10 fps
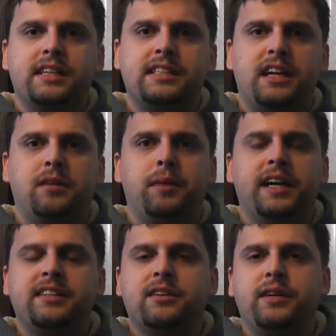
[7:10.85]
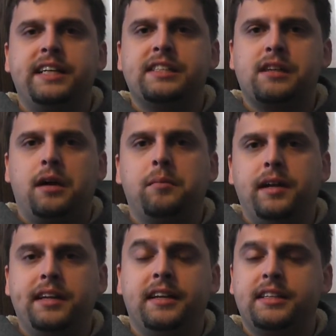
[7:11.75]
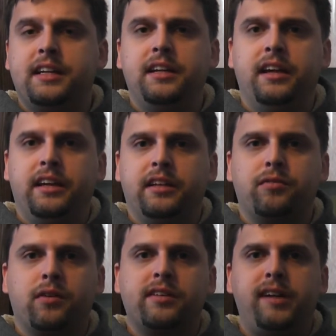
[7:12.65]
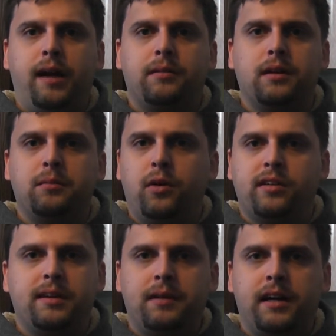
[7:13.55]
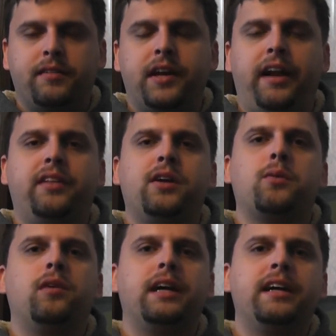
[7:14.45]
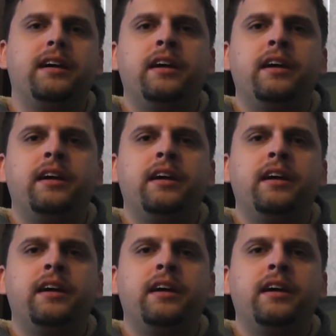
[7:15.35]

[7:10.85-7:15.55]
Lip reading: the Cenobites, who he summons in the first chapter of the book, so I'm not giving anything away